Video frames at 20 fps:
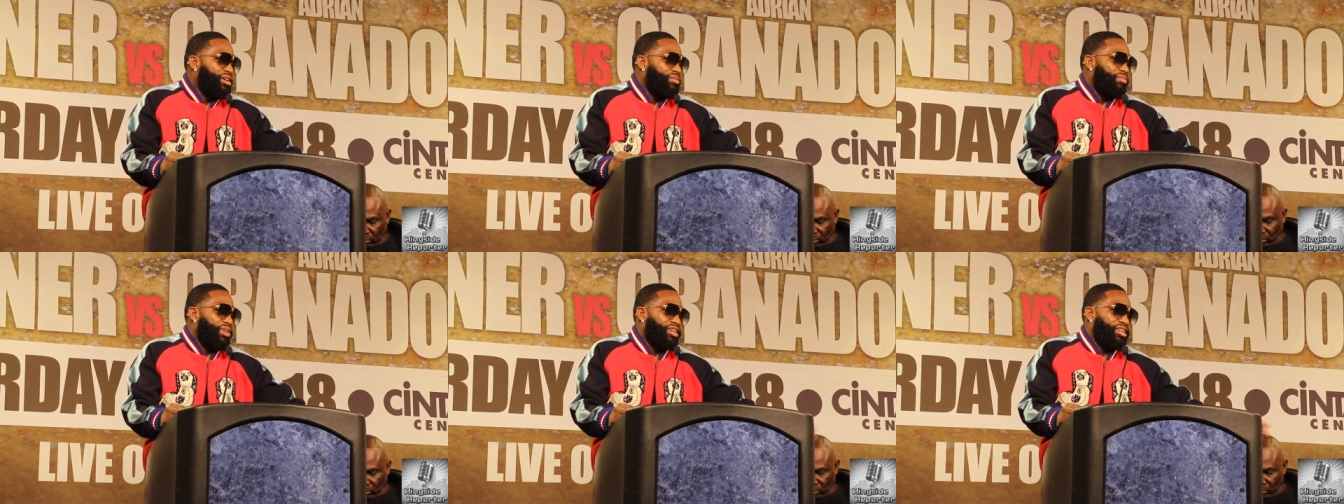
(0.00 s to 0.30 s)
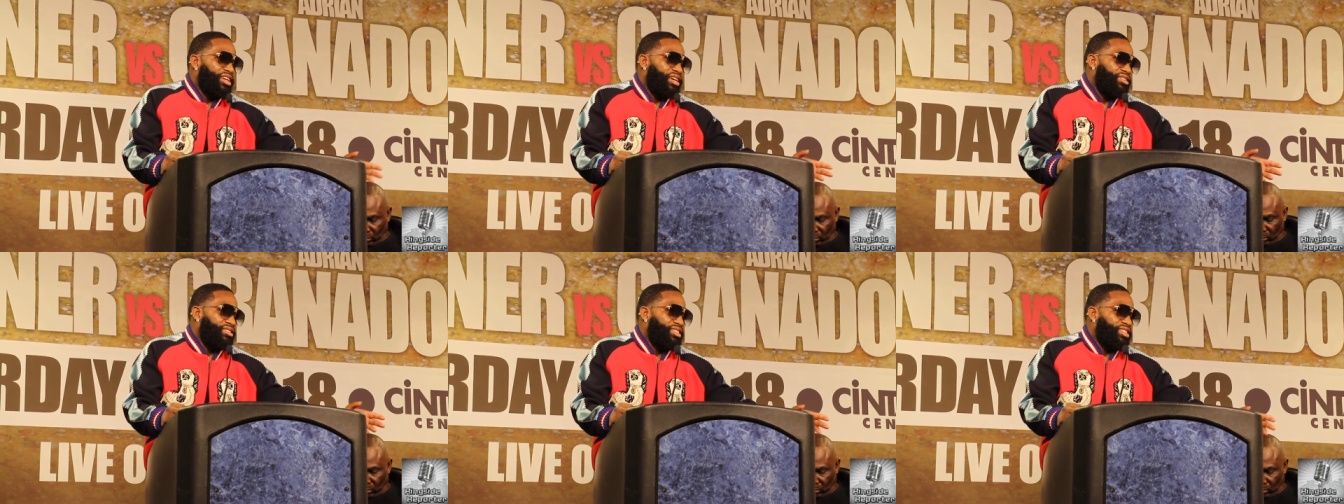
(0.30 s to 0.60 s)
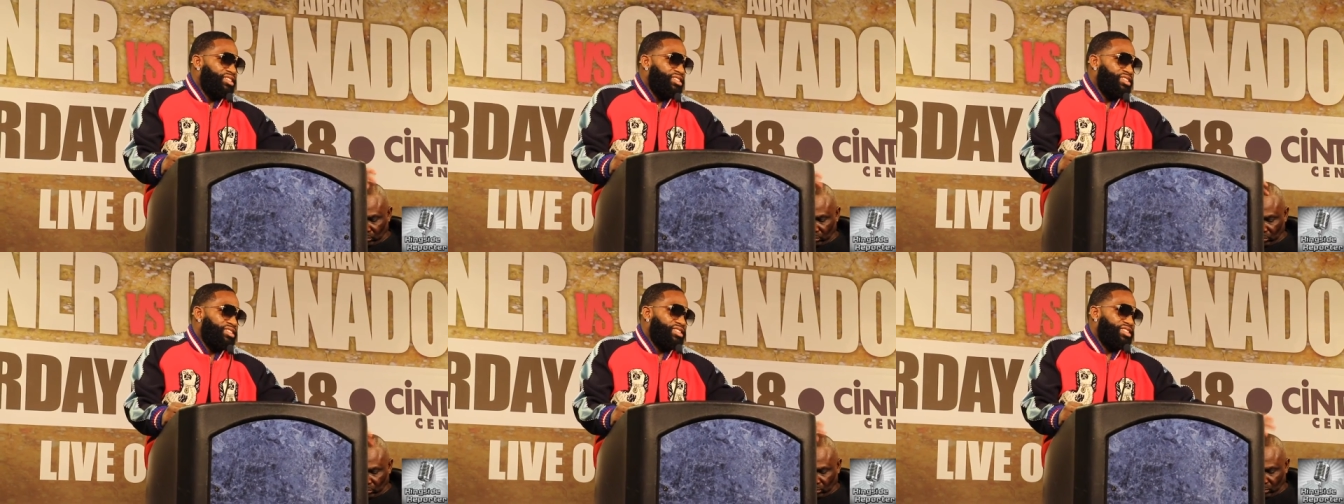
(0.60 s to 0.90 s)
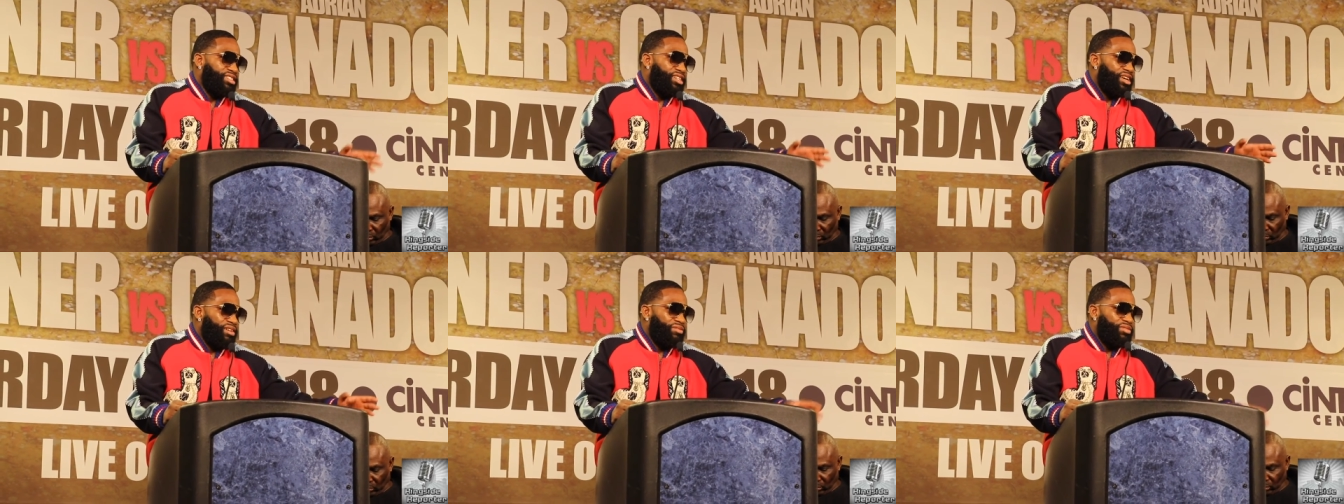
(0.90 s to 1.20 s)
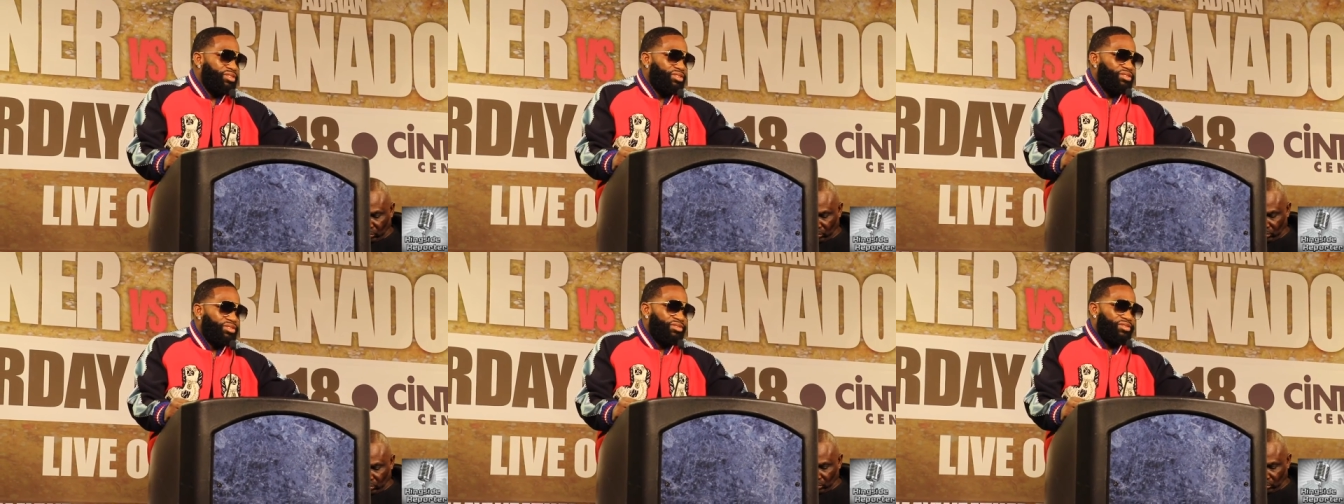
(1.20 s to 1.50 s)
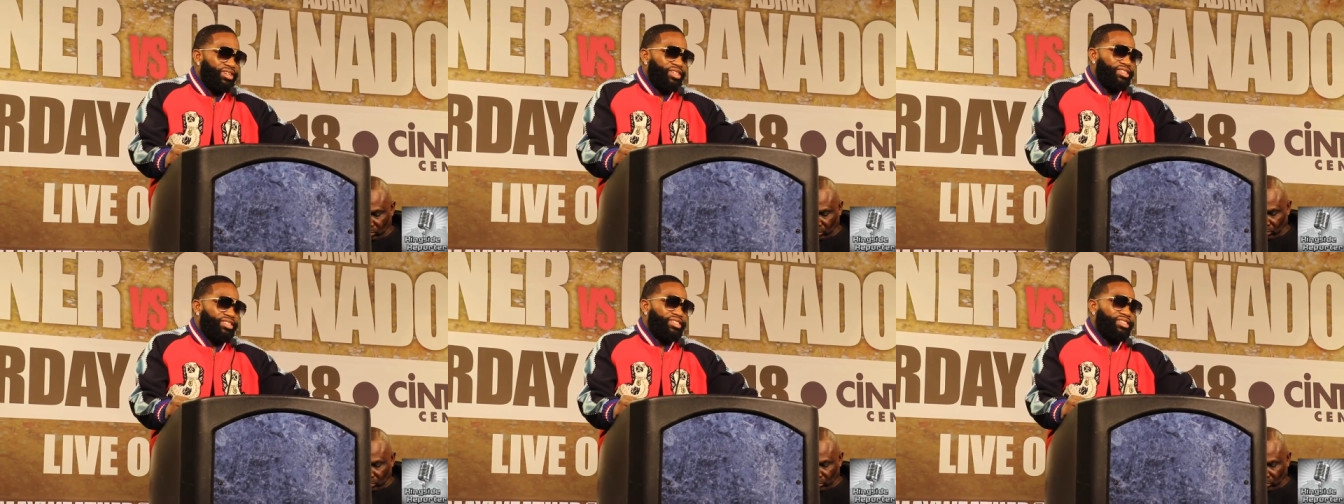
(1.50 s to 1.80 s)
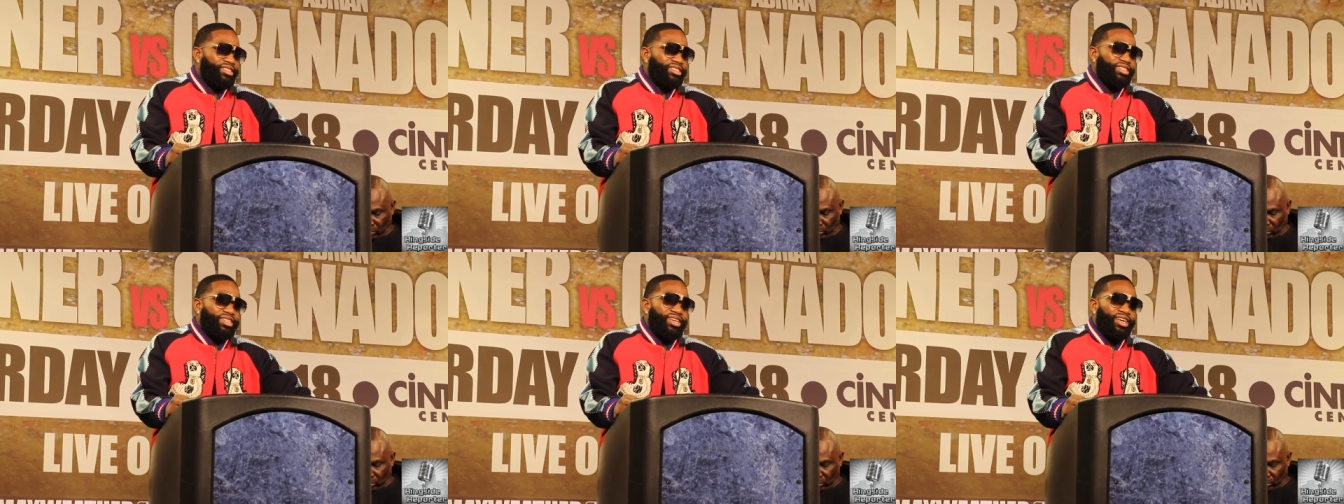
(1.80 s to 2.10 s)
my nieces and nephews' faces.